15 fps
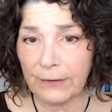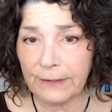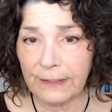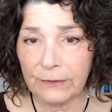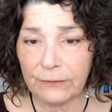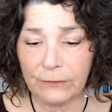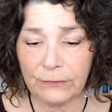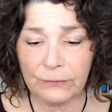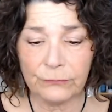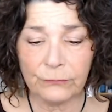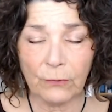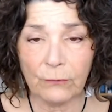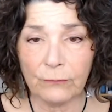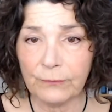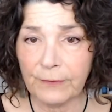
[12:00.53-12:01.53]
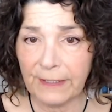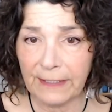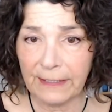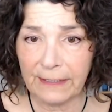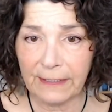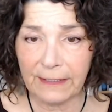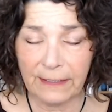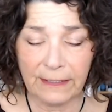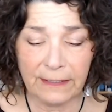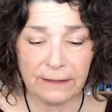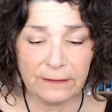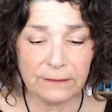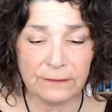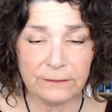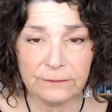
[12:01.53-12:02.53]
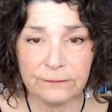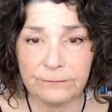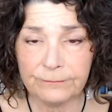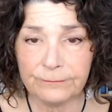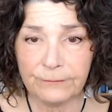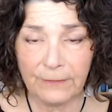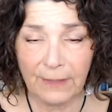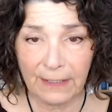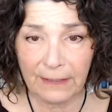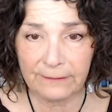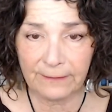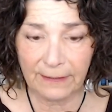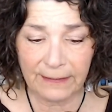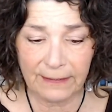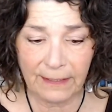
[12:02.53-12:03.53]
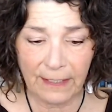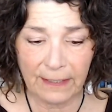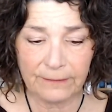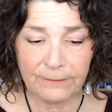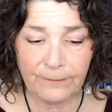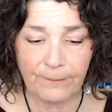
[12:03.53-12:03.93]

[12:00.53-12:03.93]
use, overeating, things like that.